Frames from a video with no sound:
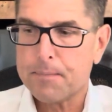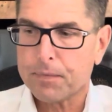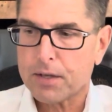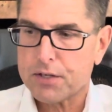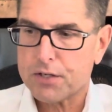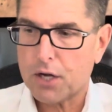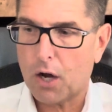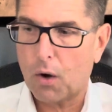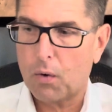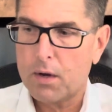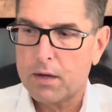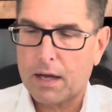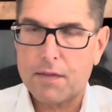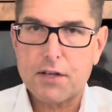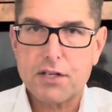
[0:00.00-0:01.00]
So,
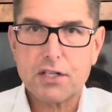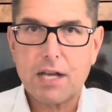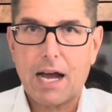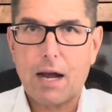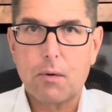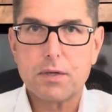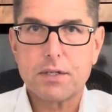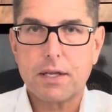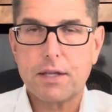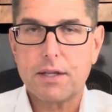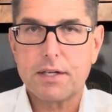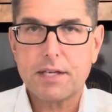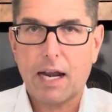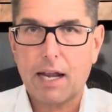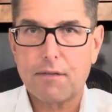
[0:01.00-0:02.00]
and
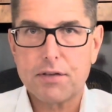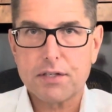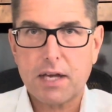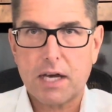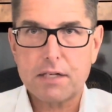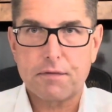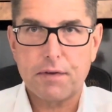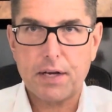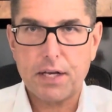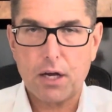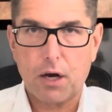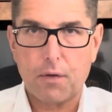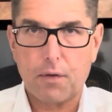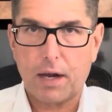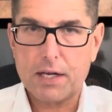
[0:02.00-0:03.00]
the title of this guy's
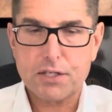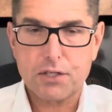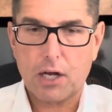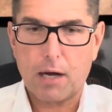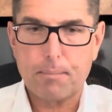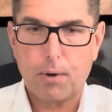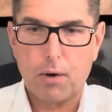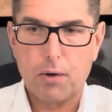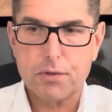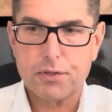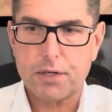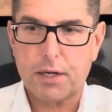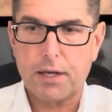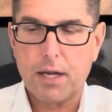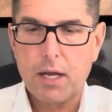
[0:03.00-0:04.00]
video that I saw
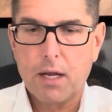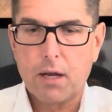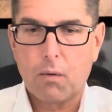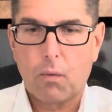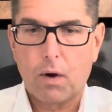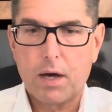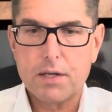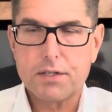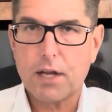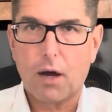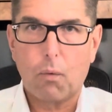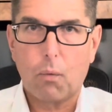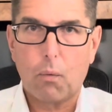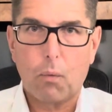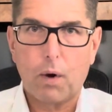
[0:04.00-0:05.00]
posted was,
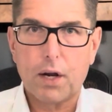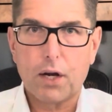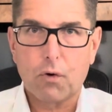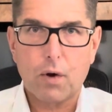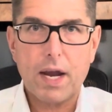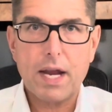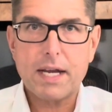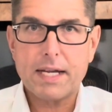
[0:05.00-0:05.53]
what a great